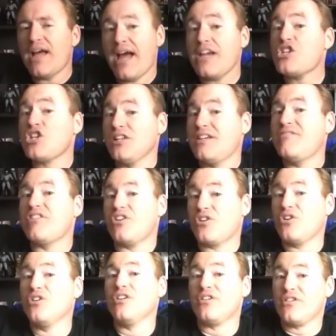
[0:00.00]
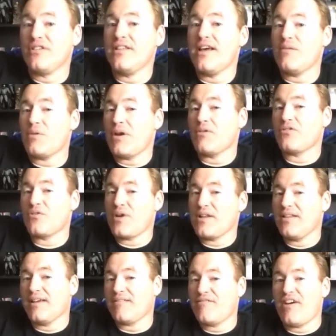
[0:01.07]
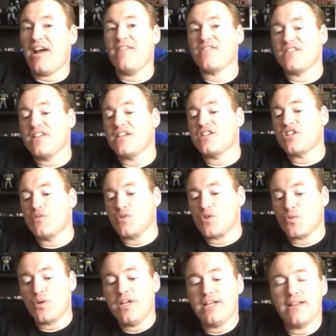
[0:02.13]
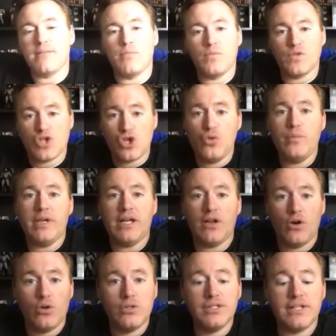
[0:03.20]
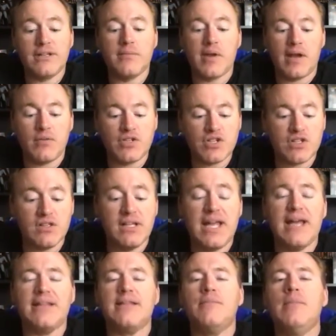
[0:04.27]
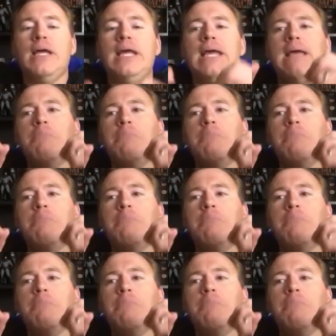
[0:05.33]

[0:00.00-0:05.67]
Actually, even earlier than that, when I was around like five, six, she was reading them to me and holding them, and I would just look at them.